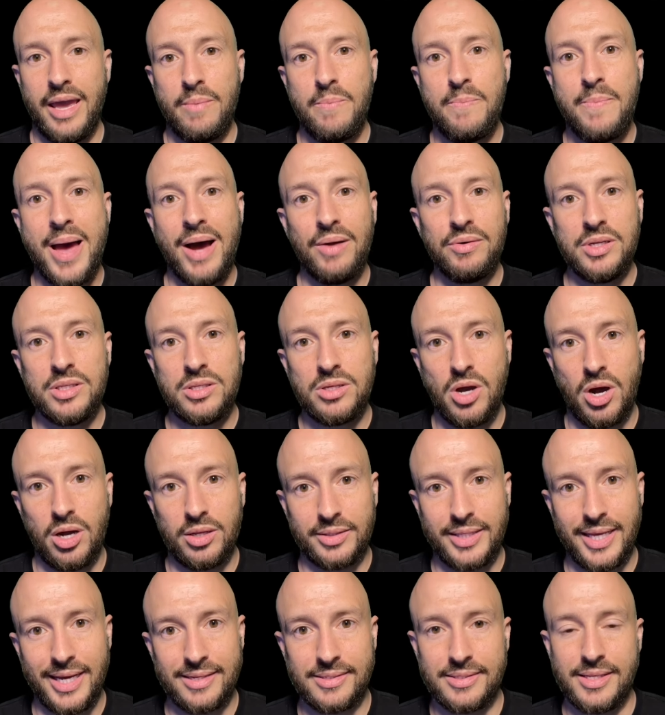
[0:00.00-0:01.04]
A bounded
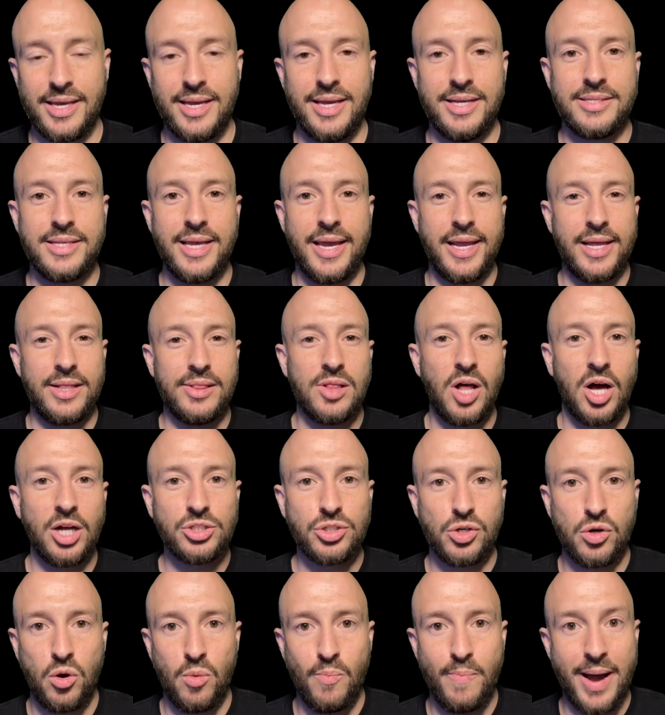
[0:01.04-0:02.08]
context is a
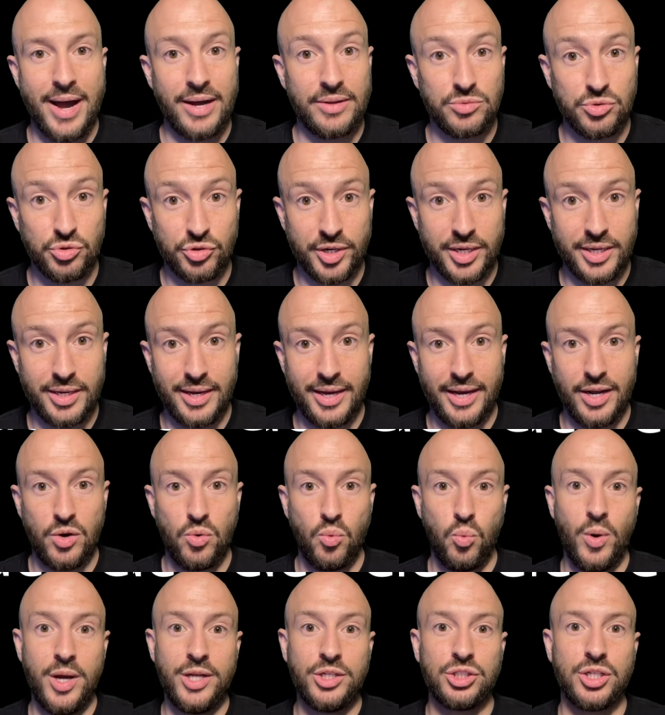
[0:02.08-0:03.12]
logical boundary in
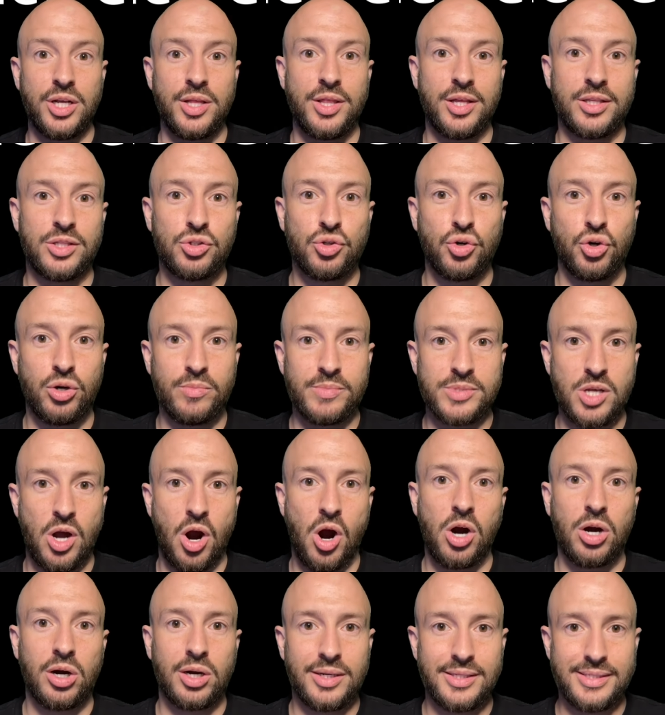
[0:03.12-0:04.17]
which the terms
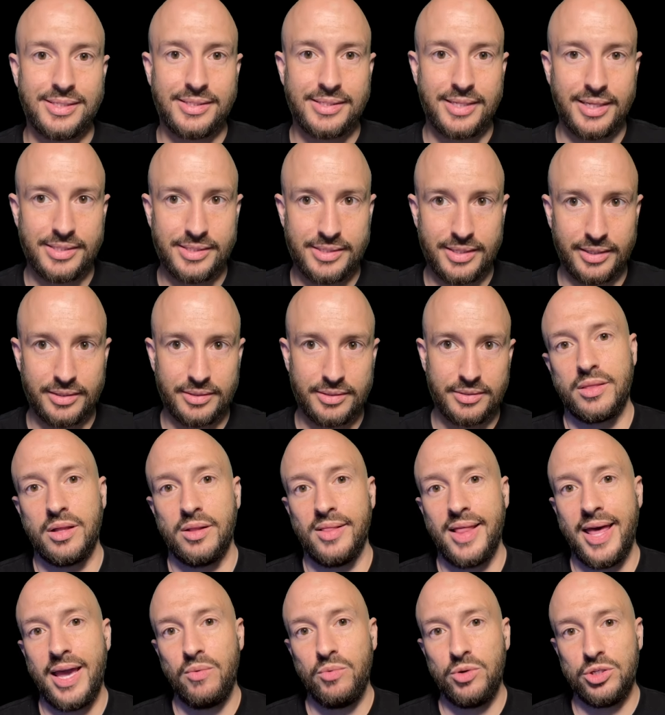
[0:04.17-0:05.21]
are consistent. The
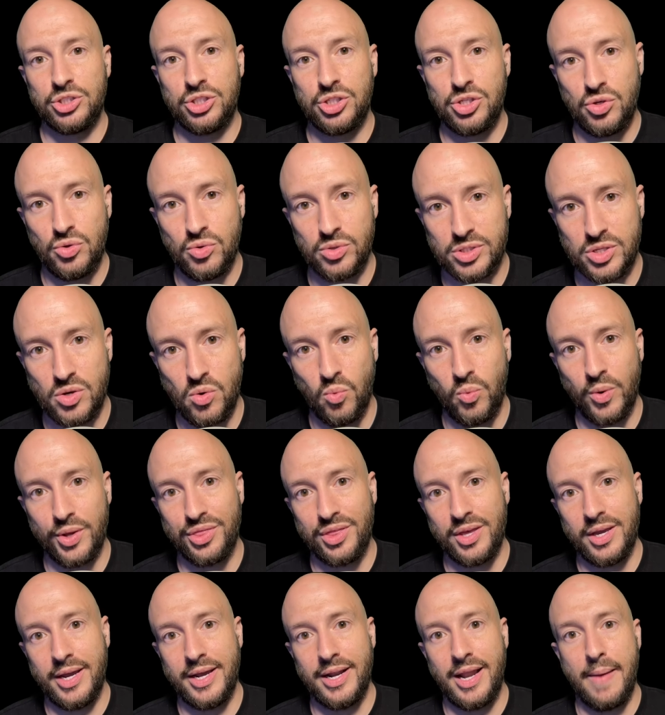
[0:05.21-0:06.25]
language used
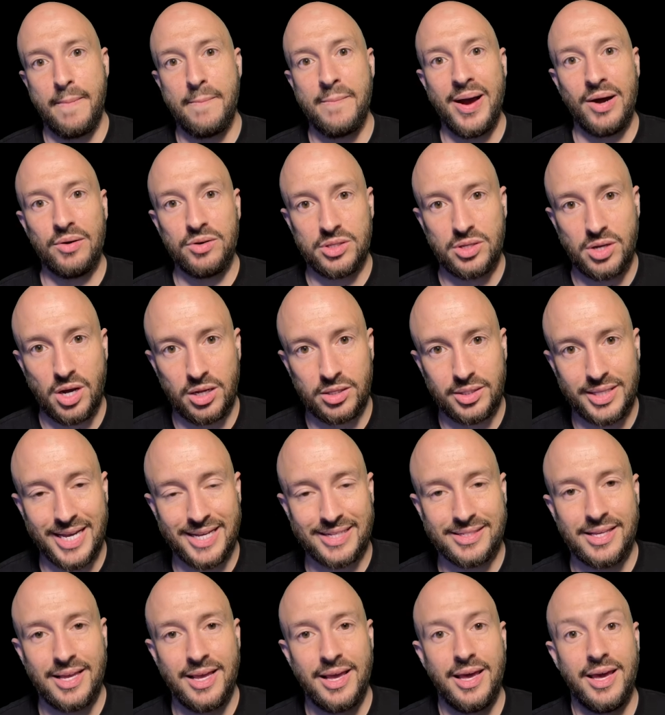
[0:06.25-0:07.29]
within a bounded
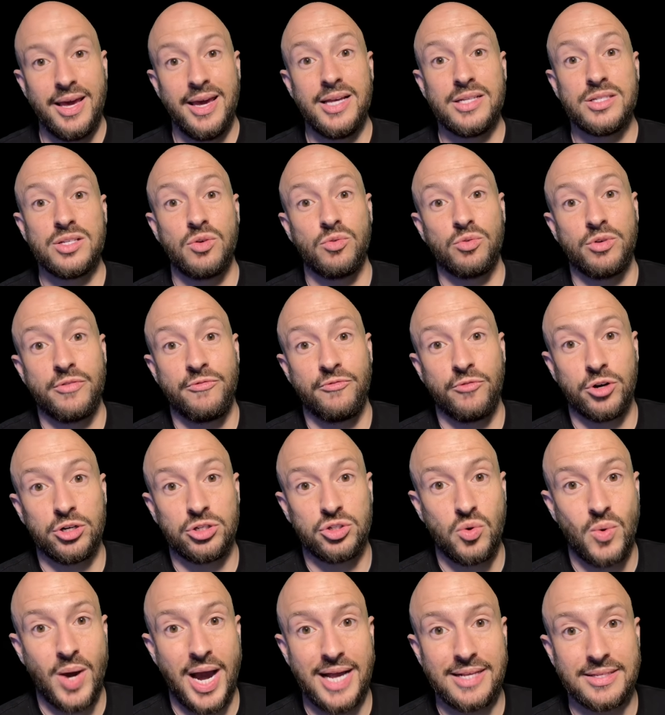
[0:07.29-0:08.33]
context is referred
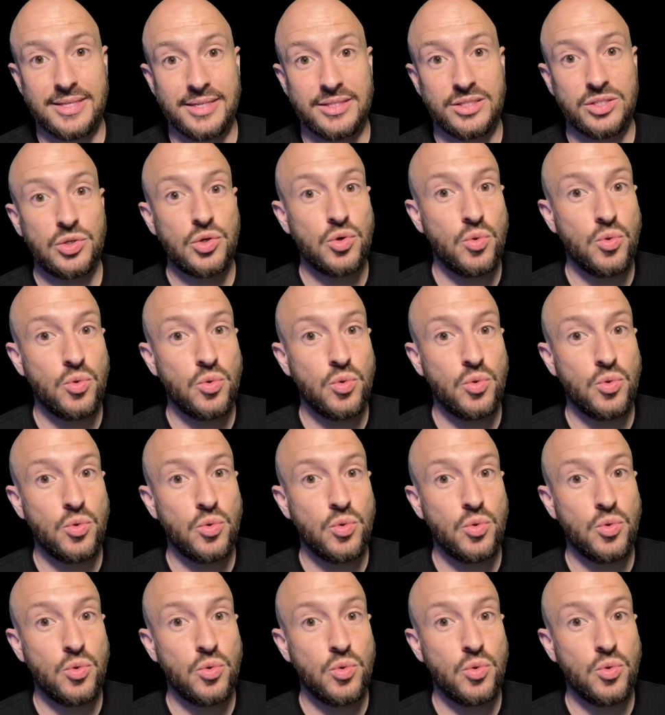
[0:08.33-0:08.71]
to as its